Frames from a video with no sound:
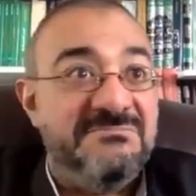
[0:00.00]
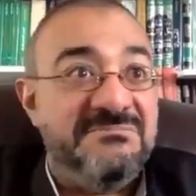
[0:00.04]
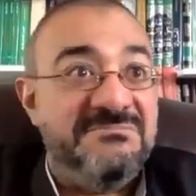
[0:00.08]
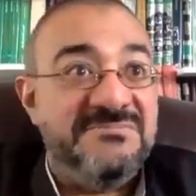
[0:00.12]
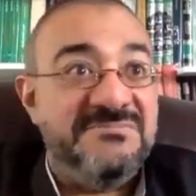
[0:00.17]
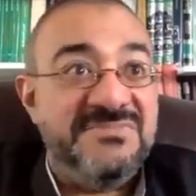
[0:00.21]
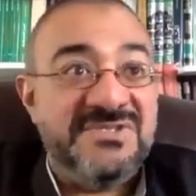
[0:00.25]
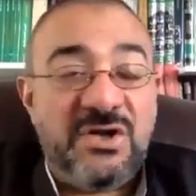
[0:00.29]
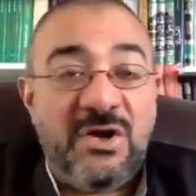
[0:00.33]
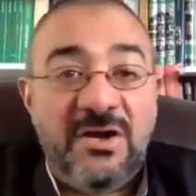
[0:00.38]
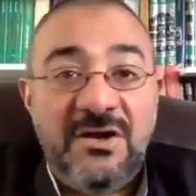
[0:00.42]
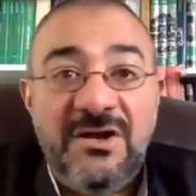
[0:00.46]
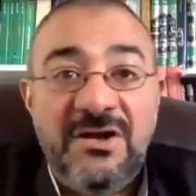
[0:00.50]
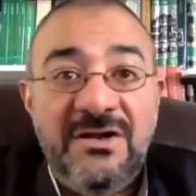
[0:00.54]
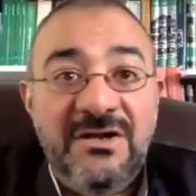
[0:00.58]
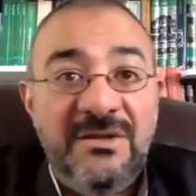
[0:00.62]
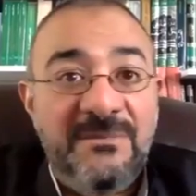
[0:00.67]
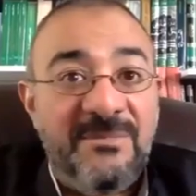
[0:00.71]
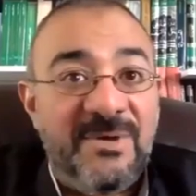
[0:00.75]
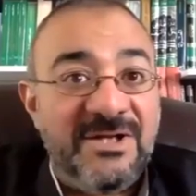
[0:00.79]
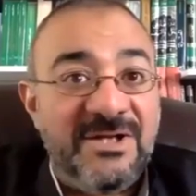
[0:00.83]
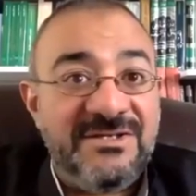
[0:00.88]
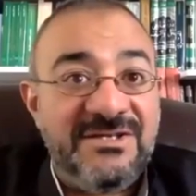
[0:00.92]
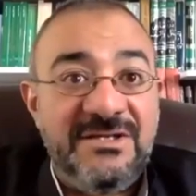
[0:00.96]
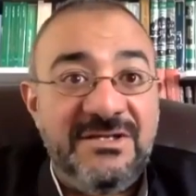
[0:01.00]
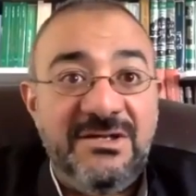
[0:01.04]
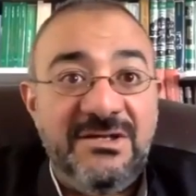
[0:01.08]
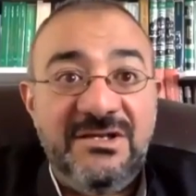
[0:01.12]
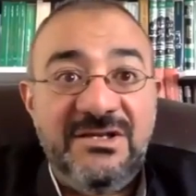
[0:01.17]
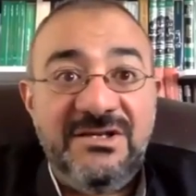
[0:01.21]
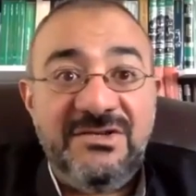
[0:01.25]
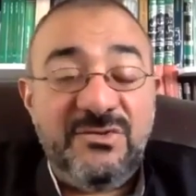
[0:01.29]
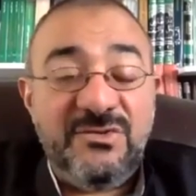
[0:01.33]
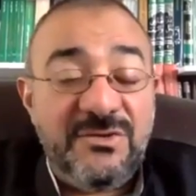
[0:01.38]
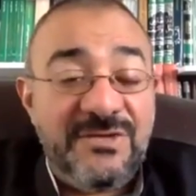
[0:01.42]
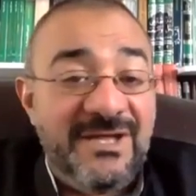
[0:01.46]
scholarly body
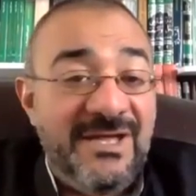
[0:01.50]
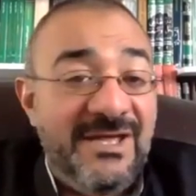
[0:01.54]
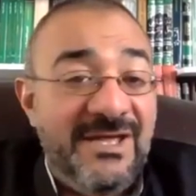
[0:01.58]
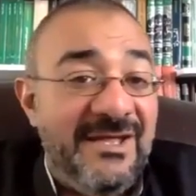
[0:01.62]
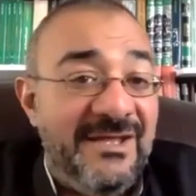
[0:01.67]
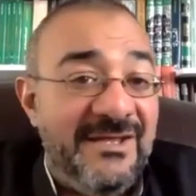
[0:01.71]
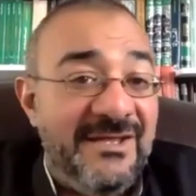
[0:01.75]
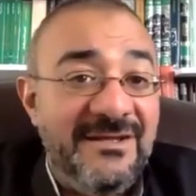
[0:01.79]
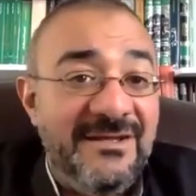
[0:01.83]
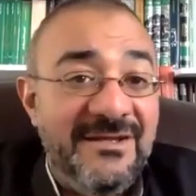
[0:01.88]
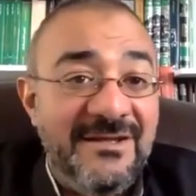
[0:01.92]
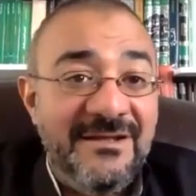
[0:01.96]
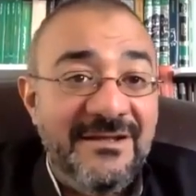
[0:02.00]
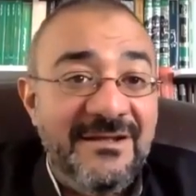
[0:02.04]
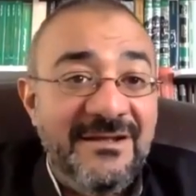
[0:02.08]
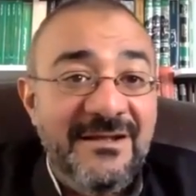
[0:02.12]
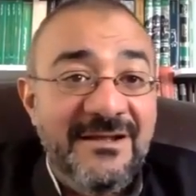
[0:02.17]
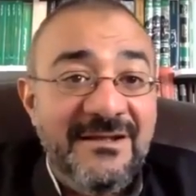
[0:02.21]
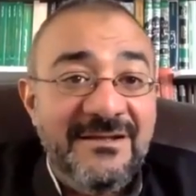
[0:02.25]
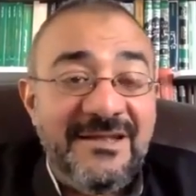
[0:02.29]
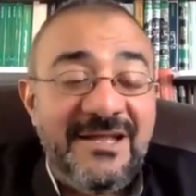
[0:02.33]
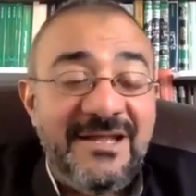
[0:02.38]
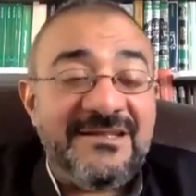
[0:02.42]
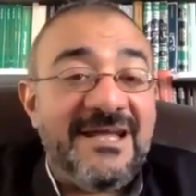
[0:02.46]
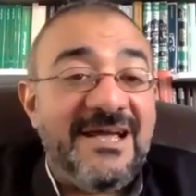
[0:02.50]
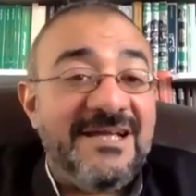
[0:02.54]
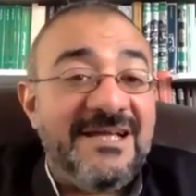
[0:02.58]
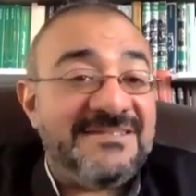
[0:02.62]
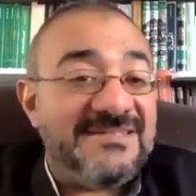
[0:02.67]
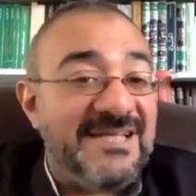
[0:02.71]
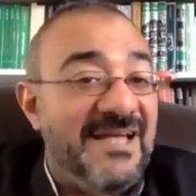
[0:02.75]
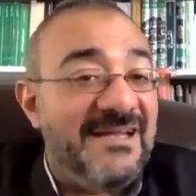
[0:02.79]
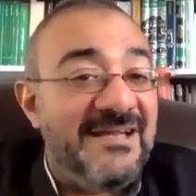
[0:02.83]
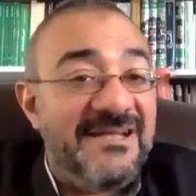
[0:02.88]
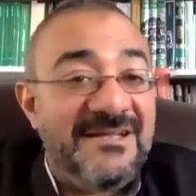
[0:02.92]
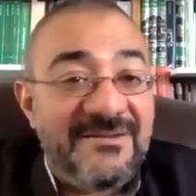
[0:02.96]
today that has
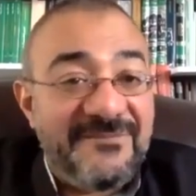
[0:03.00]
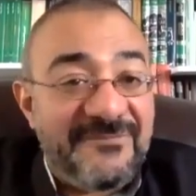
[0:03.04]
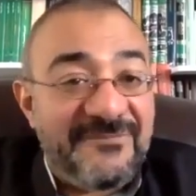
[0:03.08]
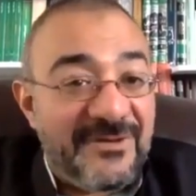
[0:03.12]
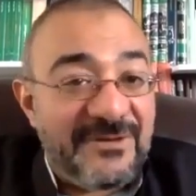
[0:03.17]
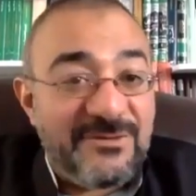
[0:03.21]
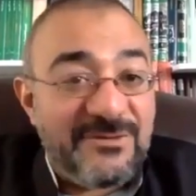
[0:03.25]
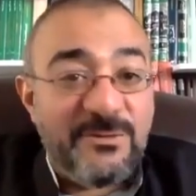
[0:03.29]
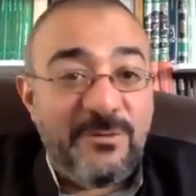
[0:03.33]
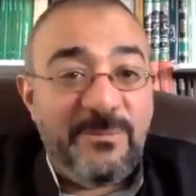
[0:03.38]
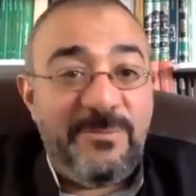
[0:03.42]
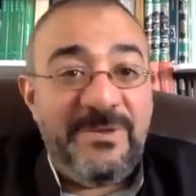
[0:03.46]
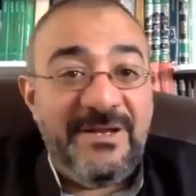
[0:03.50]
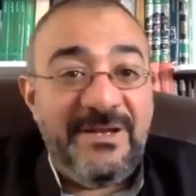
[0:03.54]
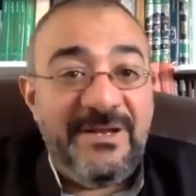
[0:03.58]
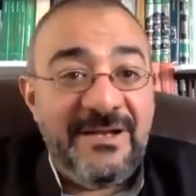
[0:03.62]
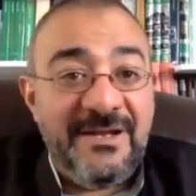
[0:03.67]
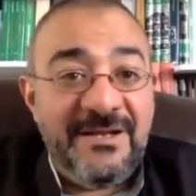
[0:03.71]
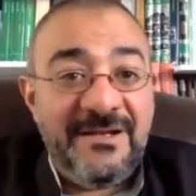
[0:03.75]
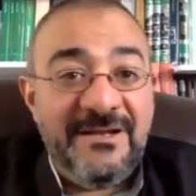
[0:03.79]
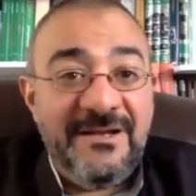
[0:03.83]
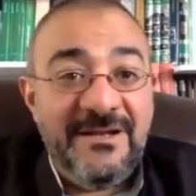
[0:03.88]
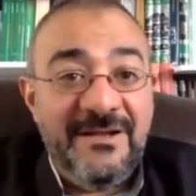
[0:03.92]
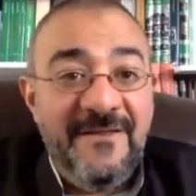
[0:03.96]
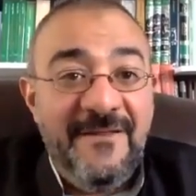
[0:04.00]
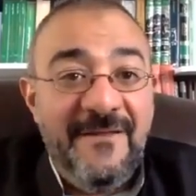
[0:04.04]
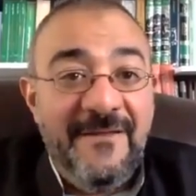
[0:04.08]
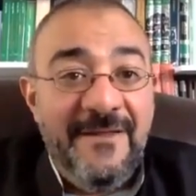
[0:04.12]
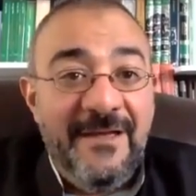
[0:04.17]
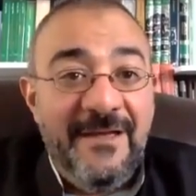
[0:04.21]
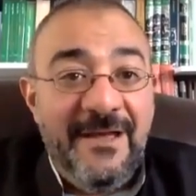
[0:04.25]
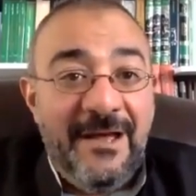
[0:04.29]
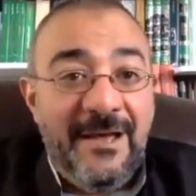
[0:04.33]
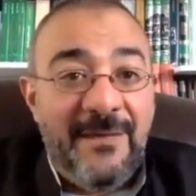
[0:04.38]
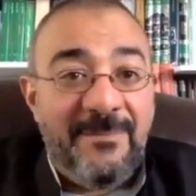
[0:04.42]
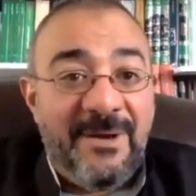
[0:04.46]
any different opinion
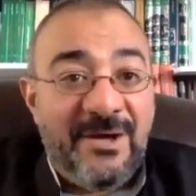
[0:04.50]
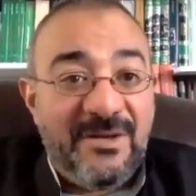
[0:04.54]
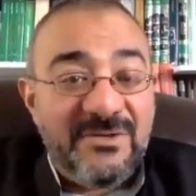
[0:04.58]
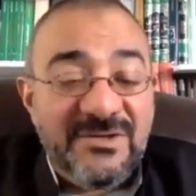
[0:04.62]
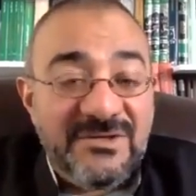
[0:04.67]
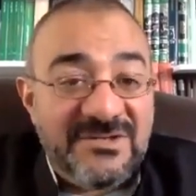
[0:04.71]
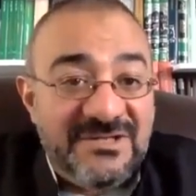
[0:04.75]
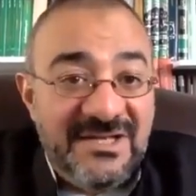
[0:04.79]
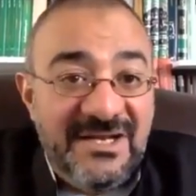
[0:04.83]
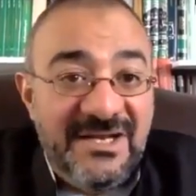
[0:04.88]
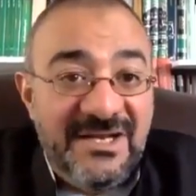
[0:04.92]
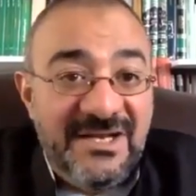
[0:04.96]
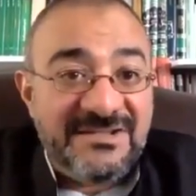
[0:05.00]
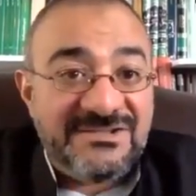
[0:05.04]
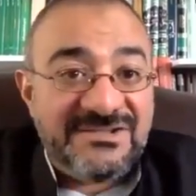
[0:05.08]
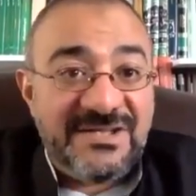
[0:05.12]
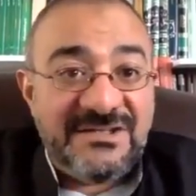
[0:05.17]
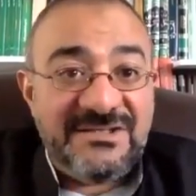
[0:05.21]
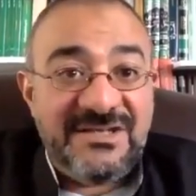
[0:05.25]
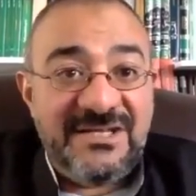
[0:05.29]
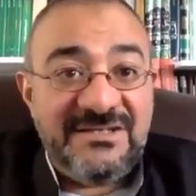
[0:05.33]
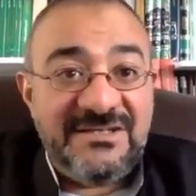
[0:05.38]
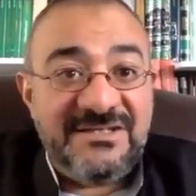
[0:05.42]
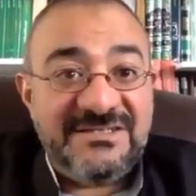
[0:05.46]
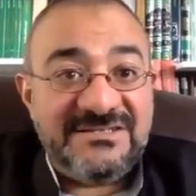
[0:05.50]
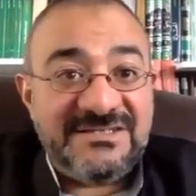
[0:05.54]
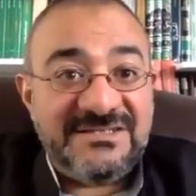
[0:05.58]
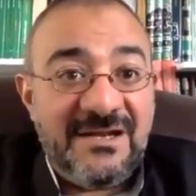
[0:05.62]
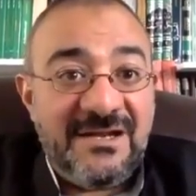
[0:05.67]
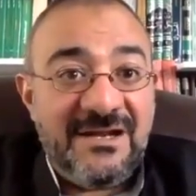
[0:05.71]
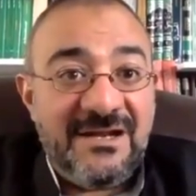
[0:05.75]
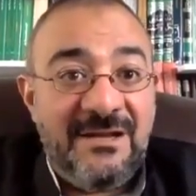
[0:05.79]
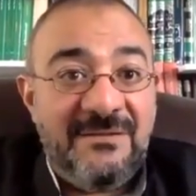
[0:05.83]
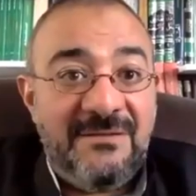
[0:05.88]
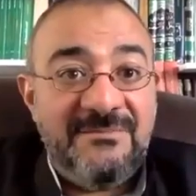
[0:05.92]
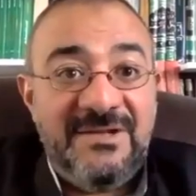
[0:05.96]
about euthanasia, that it's
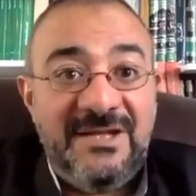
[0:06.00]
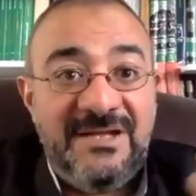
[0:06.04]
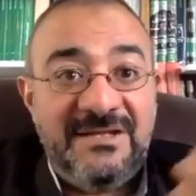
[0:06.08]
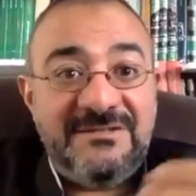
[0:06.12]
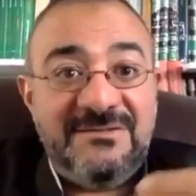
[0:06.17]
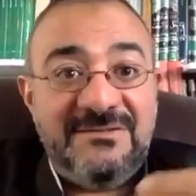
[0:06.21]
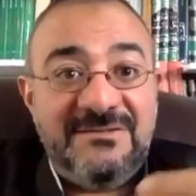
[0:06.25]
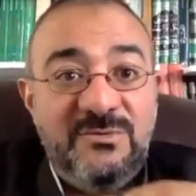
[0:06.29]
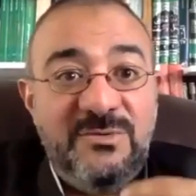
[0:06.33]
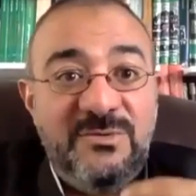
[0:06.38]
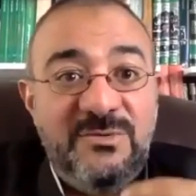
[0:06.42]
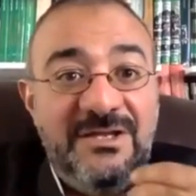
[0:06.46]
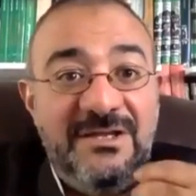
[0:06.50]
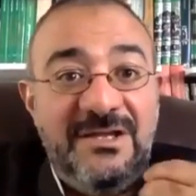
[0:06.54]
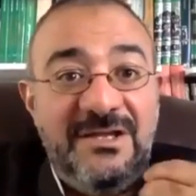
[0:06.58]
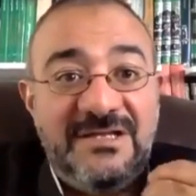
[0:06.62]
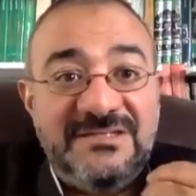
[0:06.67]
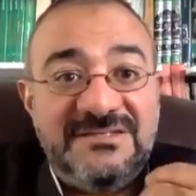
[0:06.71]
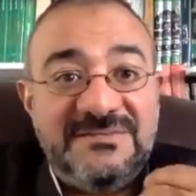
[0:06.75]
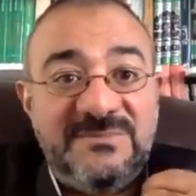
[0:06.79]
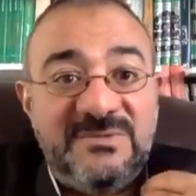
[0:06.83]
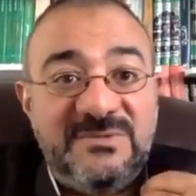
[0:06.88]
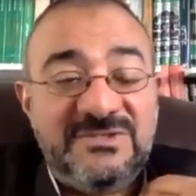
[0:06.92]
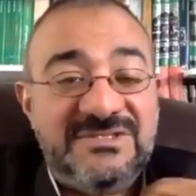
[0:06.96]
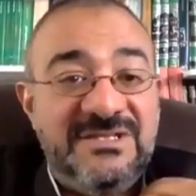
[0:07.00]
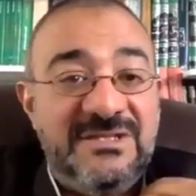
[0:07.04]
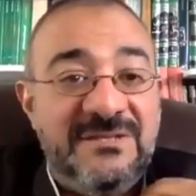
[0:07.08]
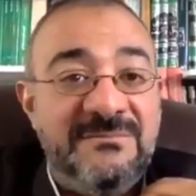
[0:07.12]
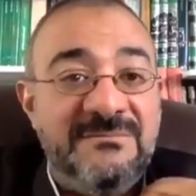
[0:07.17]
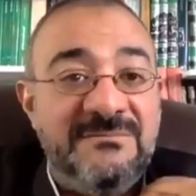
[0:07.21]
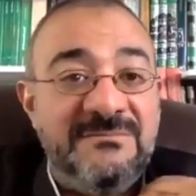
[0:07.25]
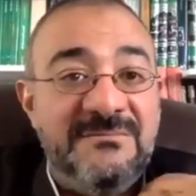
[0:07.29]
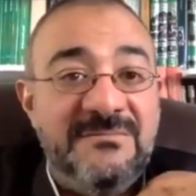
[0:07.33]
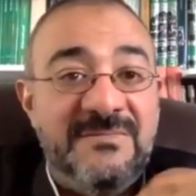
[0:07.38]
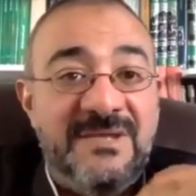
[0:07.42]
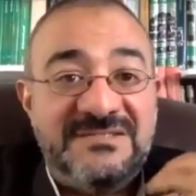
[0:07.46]
haram, that we as a
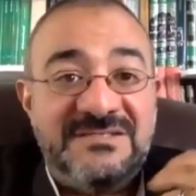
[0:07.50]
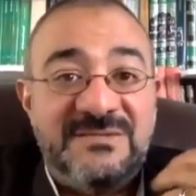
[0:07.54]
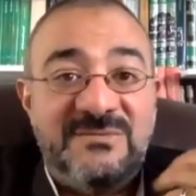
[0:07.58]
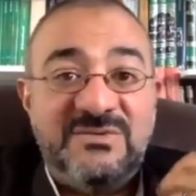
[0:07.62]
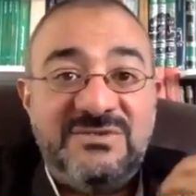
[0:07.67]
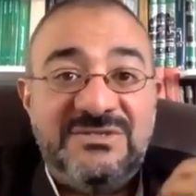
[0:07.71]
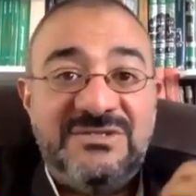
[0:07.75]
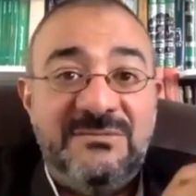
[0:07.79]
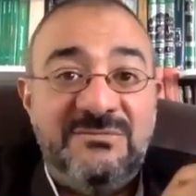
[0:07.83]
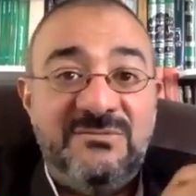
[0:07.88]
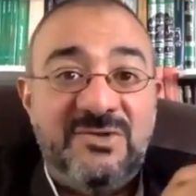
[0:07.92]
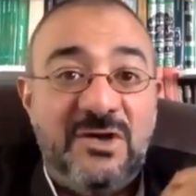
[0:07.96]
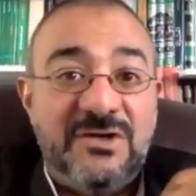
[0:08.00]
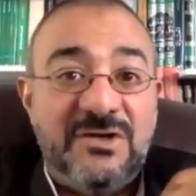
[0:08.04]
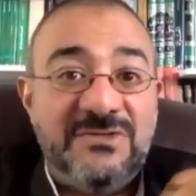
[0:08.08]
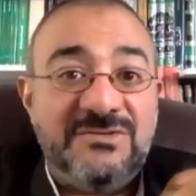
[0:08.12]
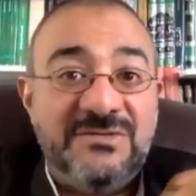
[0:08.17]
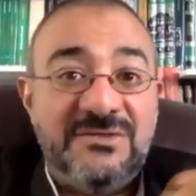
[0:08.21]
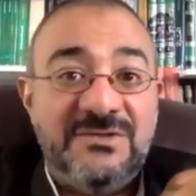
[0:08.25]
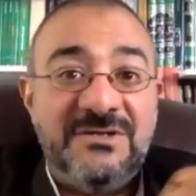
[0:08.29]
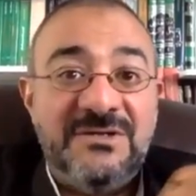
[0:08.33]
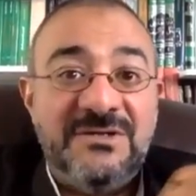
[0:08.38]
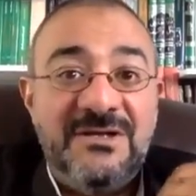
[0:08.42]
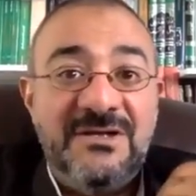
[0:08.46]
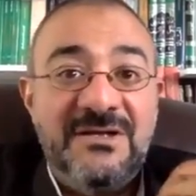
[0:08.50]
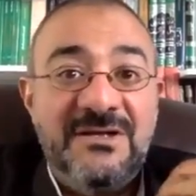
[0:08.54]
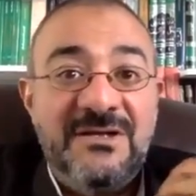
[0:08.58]
Muslim doctor,